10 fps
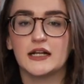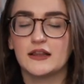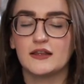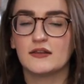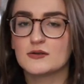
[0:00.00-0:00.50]
And I
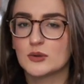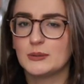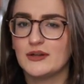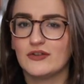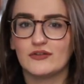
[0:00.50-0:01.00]
think that's one
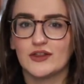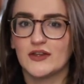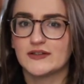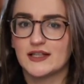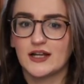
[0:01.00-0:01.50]
of my favorite
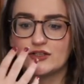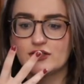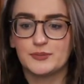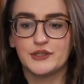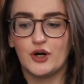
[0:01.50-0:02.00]
things. Like I
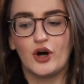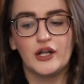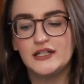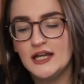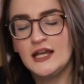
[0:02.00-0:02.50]
just put it
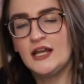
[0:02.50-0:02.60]
on